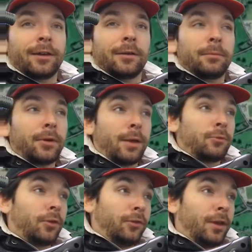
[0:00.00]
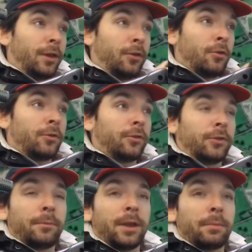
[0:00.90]
But I'm just saying, you know, there's
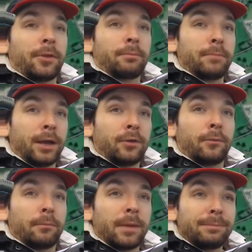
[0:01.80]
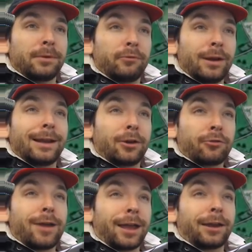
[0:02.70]
some people that might be really
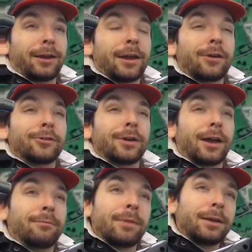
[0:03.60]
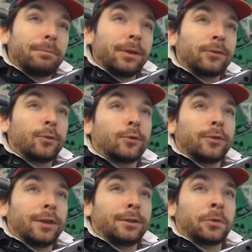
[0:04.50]
cracking in hard and might be
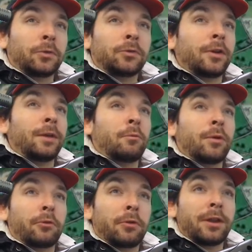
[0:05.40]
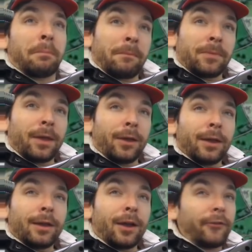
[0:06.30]
associating the stream with cream.
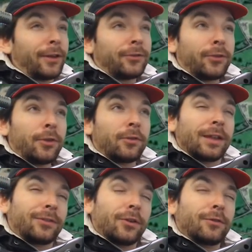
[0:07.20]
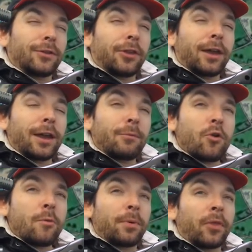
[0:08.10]
And that's another thing I'm
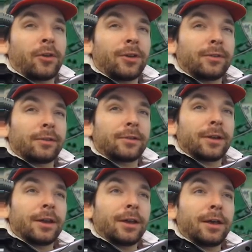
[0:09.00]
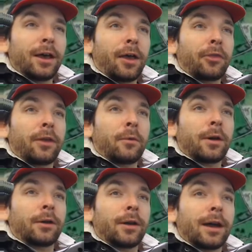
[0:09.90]
hoping that isn't a thing
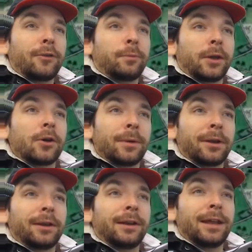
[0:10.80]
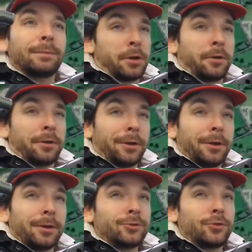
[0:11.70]
where I've become an enabler,
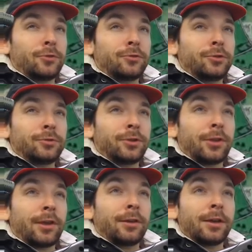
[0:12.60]
you know, due to the